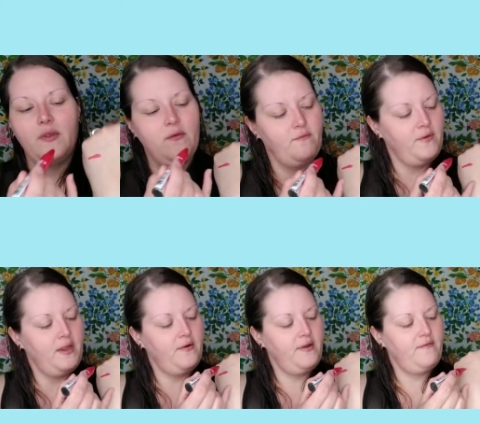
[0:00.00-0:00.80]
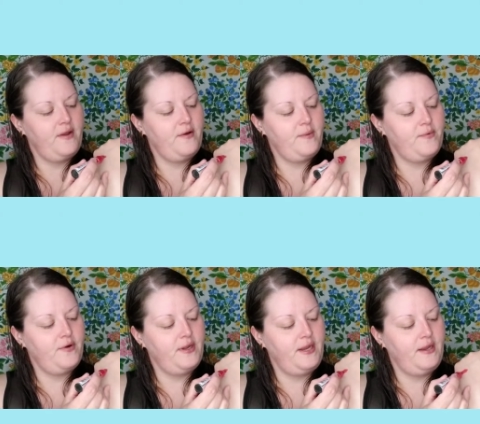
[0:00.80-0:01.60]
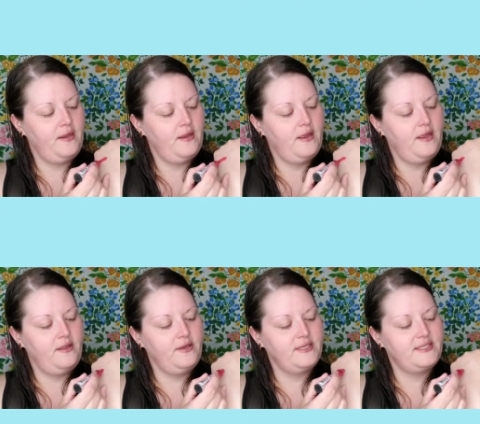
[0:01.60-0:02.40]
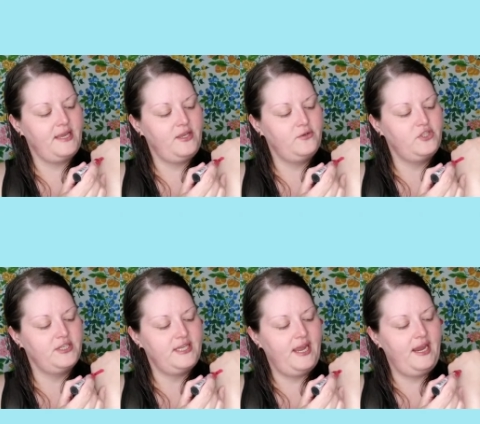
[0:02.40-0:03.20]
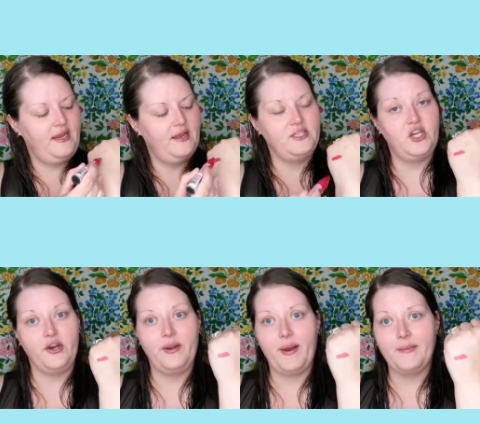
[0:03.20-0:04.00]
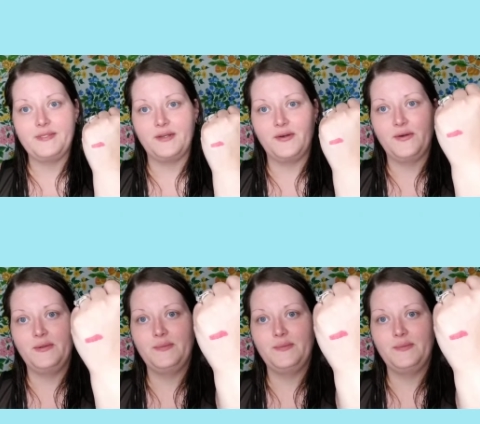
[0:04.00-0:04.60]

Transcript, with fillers: Very, very pretty. It looks like you just ate a cherry popsicle.